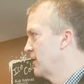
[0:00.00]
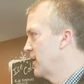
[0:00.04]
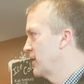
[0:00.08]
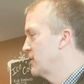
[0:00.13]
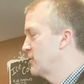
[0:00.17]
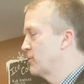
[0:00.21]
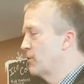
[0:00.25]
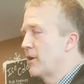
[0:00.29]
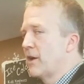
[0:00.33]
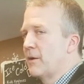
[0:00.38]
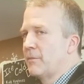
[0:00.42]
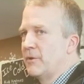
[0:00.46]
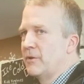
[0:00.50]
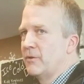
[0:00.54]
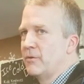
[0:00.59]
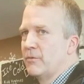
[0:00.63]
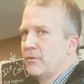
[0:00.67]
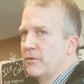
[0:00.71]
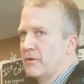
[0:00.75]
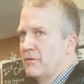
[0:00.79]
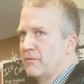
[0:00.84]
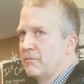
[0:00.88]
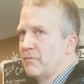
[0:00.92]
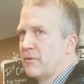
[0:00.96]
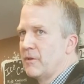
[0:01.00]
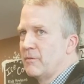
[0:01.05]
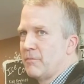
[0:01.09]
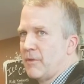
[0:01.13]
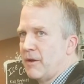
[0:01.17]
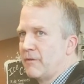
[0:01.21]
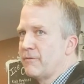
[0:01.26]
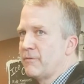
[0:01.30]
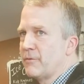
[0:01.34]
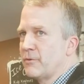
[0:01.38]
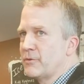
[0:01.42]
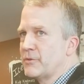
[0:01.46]
That's what I've been doing
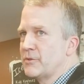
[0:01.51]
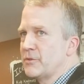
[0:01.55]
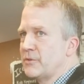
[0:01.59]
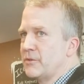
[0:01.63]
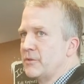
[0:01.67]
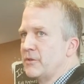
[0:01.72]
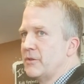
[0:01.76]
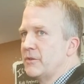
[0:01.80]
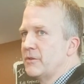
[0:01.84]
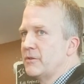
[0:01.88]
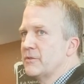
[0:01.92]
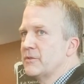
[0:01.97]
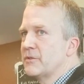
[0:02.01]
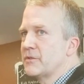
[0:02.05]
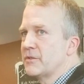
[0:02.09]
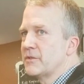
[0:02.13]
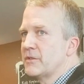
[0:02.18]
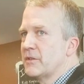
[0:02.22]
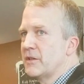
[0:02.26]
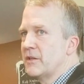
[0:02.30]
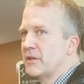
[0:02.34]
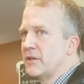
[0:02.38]
in my first 2 years